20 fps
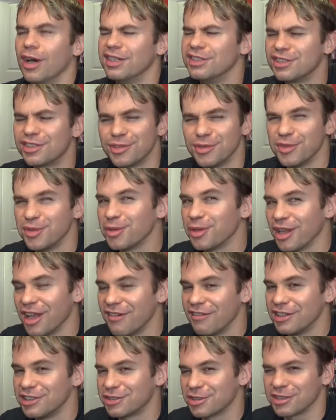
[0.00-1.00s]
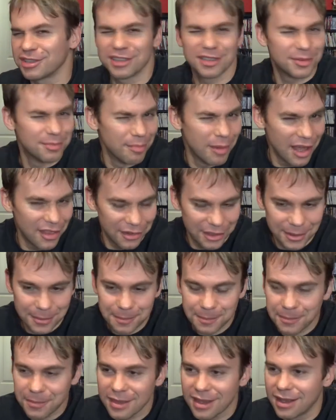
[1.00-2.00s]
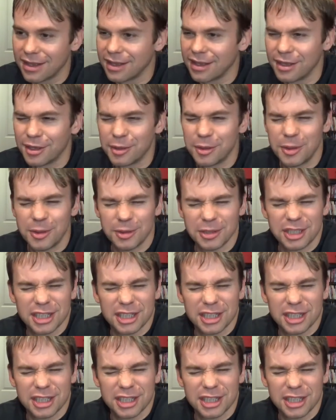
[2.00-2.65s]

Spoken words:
pseudo love interest's mother, who